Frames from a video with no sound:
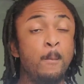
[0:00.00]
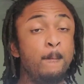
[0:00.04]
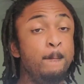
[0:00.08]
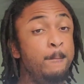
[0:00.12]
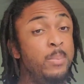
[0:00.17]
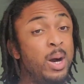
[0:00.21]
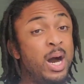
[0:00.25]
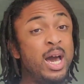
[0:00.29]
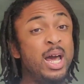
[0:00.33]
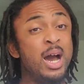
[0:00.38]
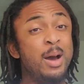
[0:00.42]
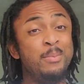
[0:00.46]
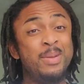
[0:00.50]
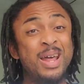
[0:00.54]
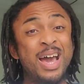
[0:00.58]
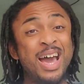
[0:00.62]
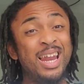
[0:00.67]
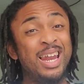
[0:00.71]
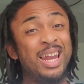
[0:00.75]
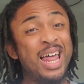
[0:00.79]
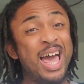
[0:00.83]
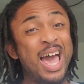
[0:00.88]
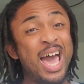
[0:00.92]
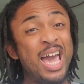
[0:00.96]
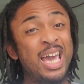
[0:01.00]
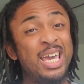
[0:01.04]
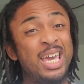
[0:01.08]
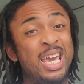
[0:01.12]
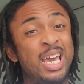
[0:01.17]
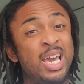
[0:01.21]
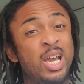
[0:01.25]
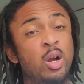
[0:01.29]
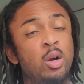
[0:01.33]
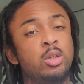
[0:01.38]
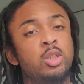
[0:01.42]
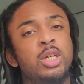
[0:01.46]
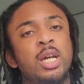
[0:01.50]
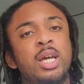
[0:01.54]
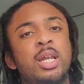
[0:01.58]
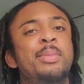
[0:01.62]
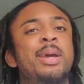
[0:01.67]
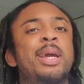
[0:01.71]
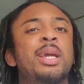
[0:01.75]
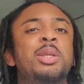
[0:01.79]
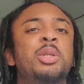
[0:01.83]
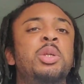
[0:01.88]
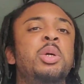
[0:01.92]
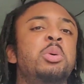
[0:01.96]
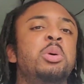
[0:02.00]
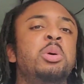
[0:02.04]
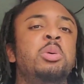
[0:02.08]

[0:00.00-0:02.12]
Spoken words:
But I'm not lacking or trying to make do